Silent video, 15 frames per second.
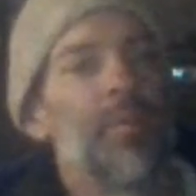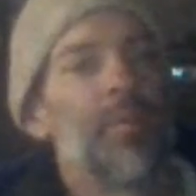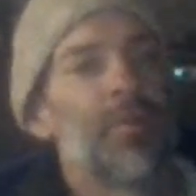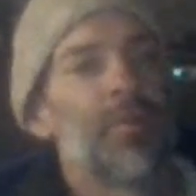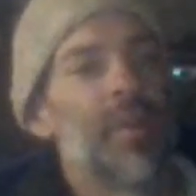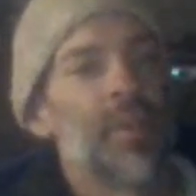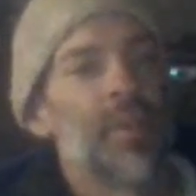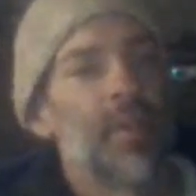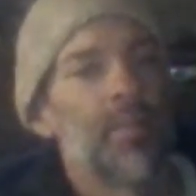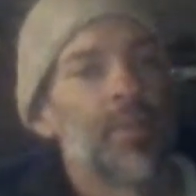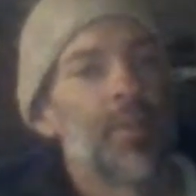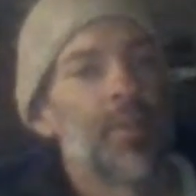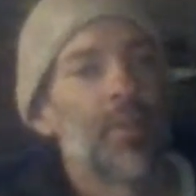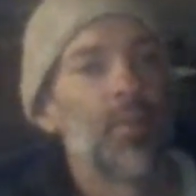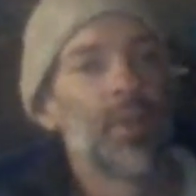systems
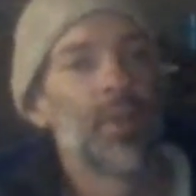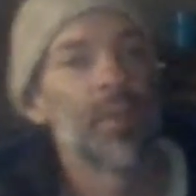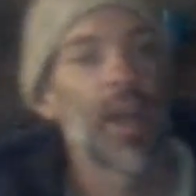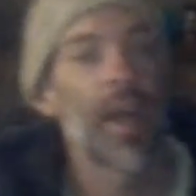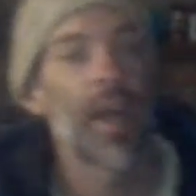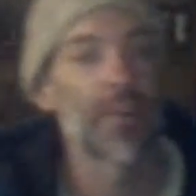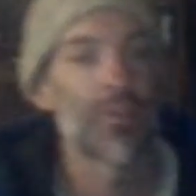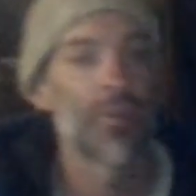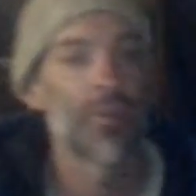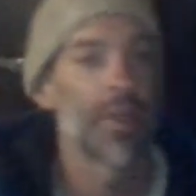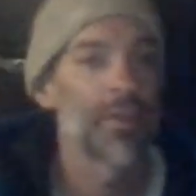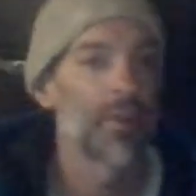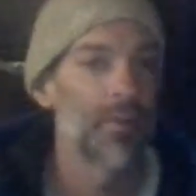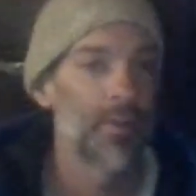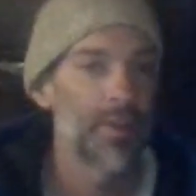through which astronauts
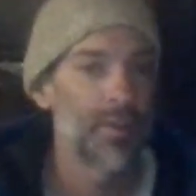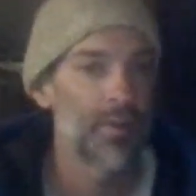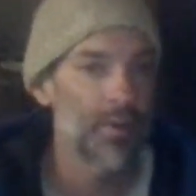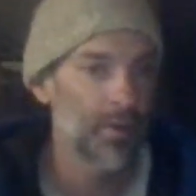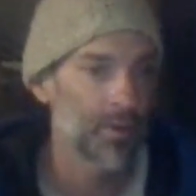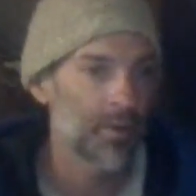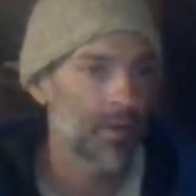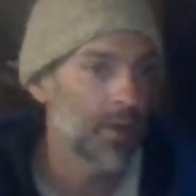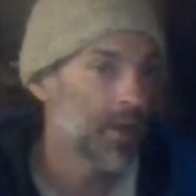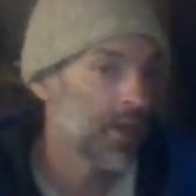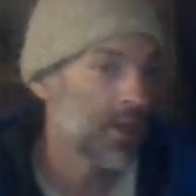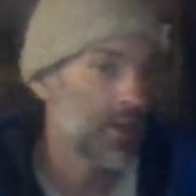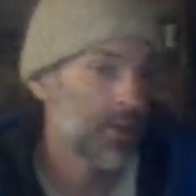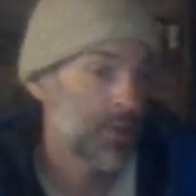could return to